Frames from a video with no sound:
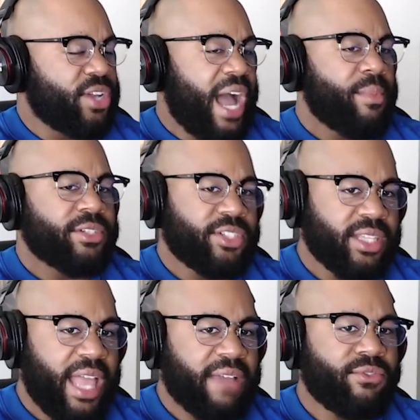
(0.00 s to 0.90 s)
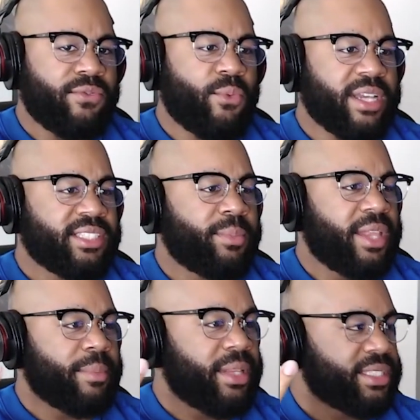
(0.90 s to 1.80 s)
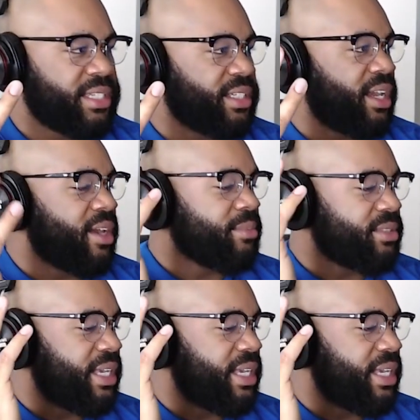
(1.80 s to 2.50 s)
on how much of your life you've wasted playing PlayStation games.